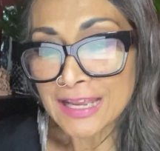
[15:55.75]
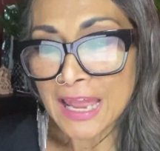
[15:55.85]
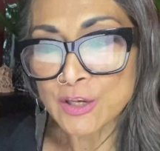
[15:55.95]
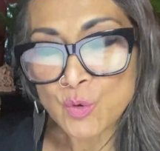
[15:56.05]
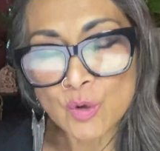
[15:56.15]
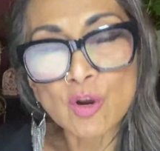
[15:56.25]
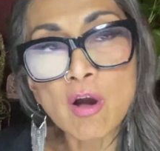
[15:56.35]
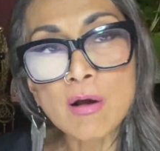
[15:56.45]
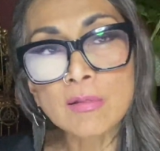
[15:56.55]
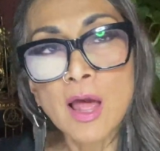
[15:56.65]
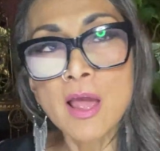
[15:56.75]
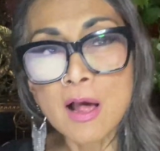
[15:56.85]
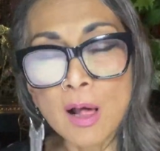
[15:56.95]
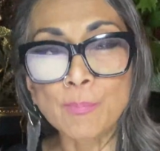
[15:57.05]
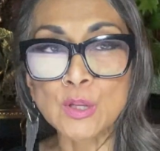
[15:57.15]
And you can all
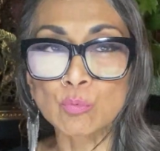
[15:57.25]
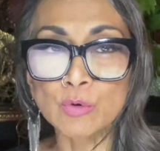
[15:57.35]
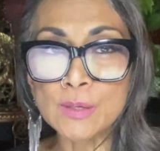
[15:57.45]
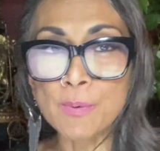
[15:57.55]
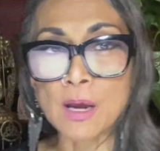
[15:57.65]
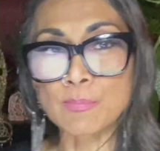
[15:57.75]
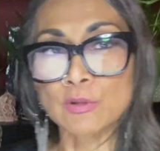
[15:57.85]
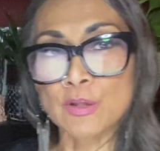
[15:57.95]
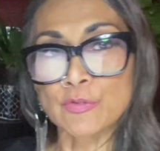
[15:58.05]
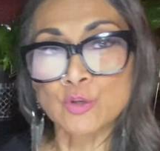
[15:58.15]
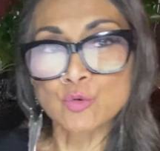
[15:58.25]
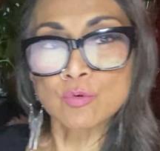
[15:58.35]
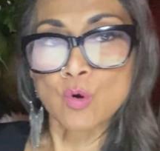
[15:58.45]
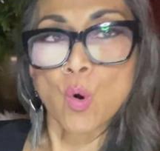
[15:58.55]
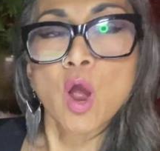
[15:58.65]
help me repopulate the
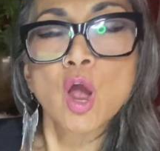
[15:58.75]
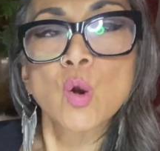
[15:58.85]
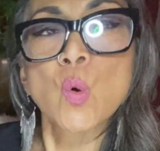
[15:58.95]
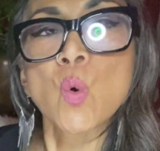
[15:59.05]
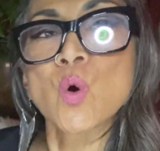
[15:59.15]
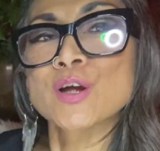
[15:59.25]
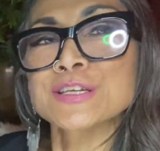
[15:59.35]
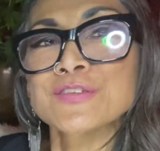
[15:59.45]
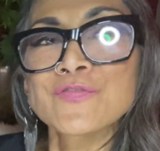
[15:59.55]
true quantum